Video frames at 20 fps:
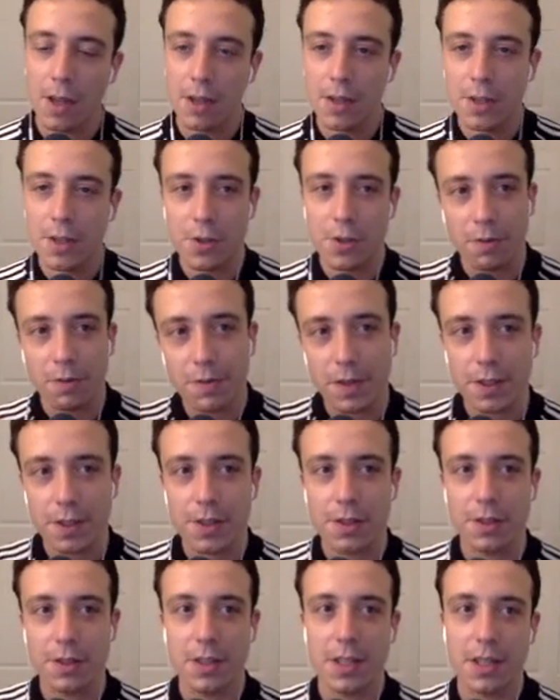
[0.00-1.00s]
So a
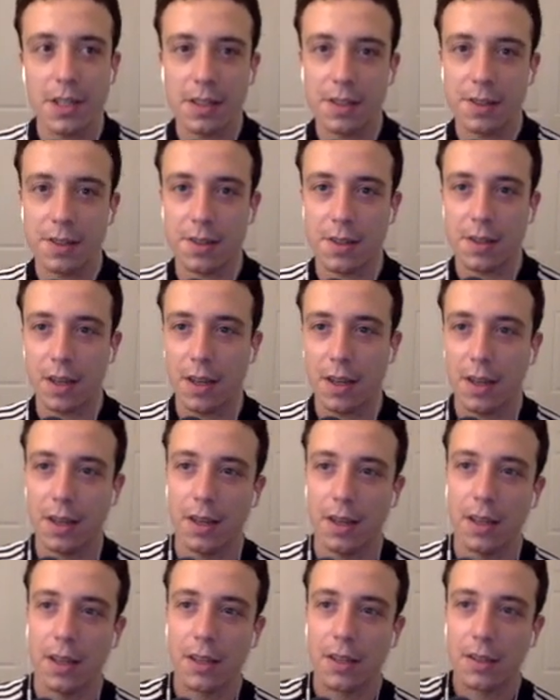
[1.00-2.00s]
filter is
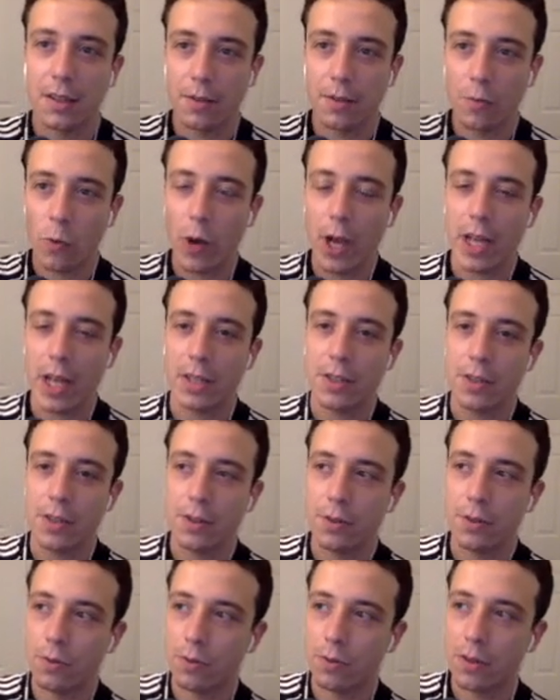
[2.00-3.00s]
a way
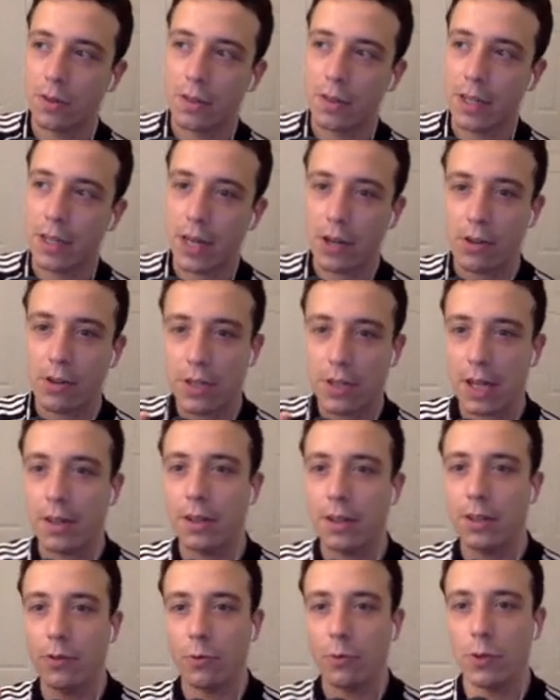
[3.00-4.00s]
to narrow down a
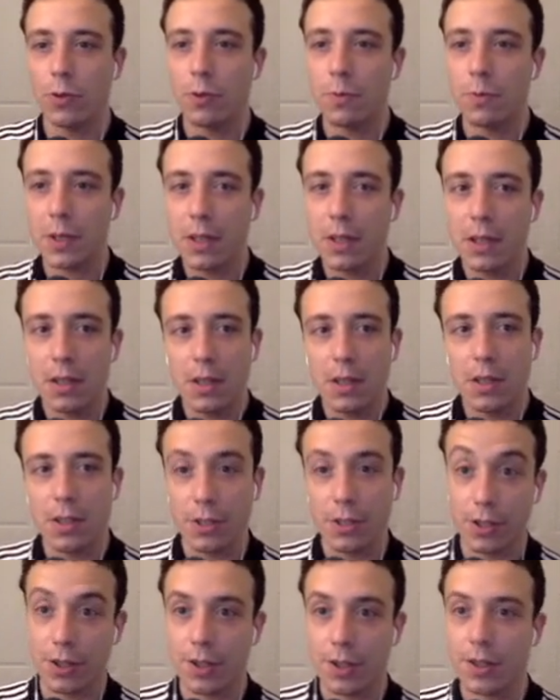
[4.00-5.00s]
group to
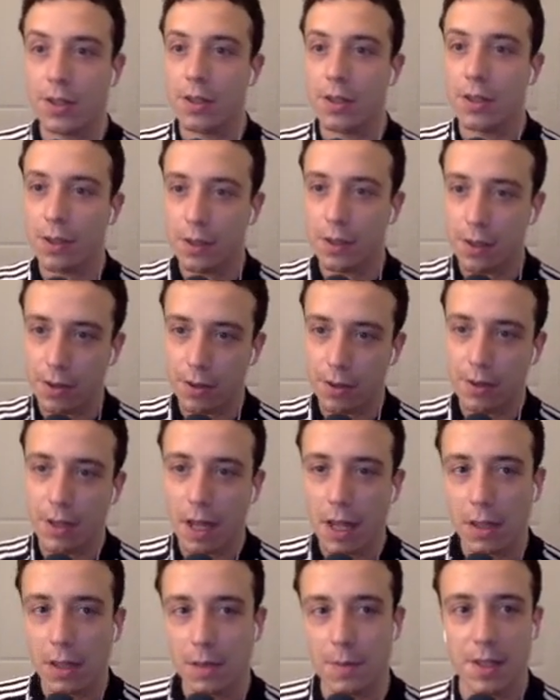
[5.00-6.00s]
just certain
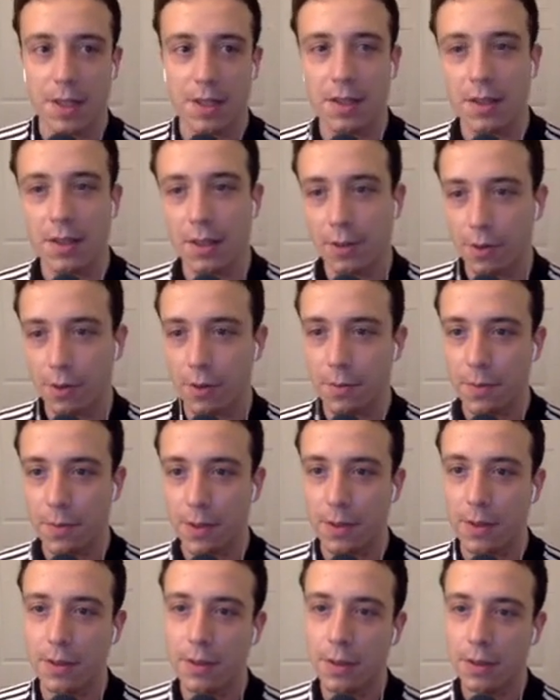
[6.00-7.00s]
elements in the group.
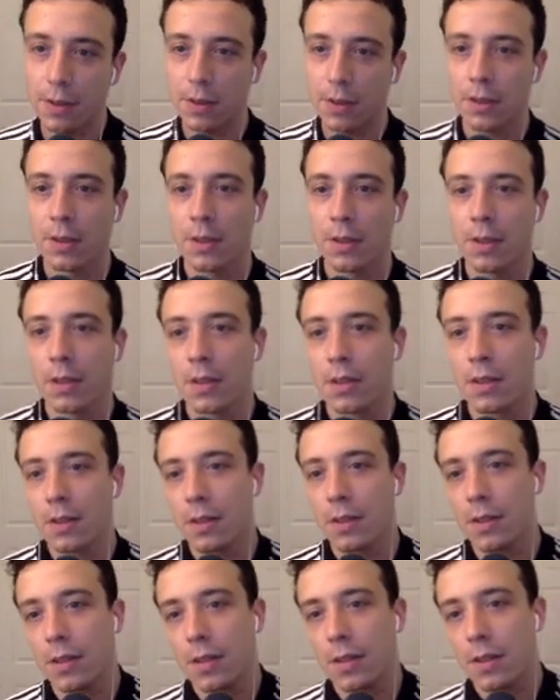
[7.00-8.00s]

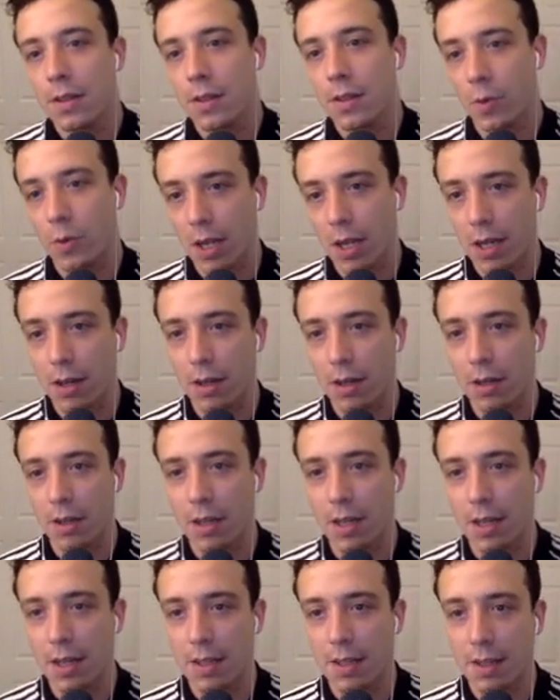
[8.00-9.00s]
So here
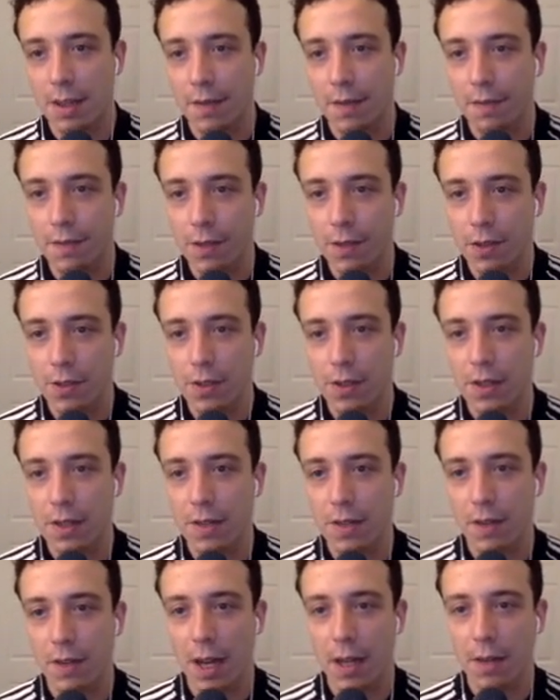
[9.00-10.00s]
it's a filtered set
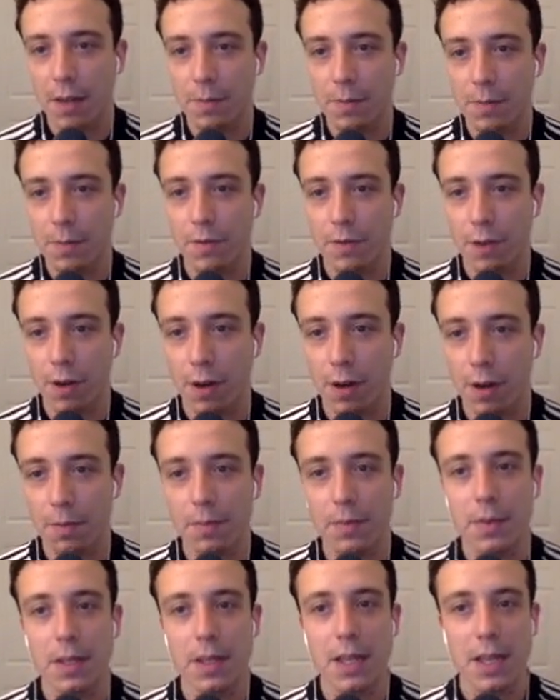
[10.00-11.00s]
of items
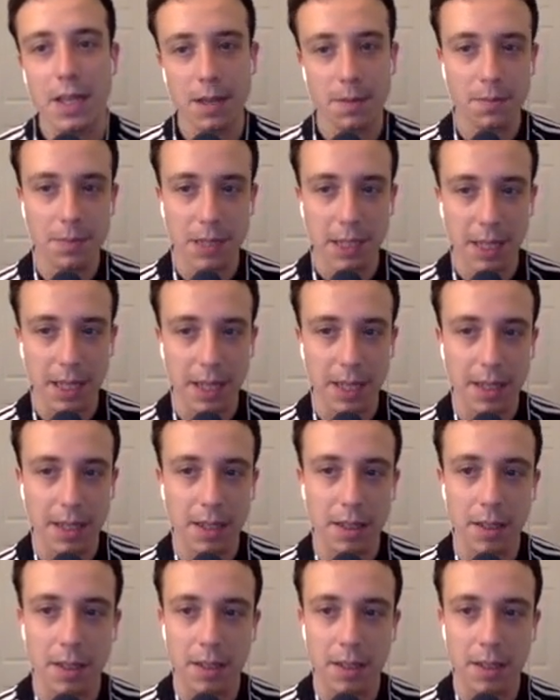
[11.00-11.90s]
from in play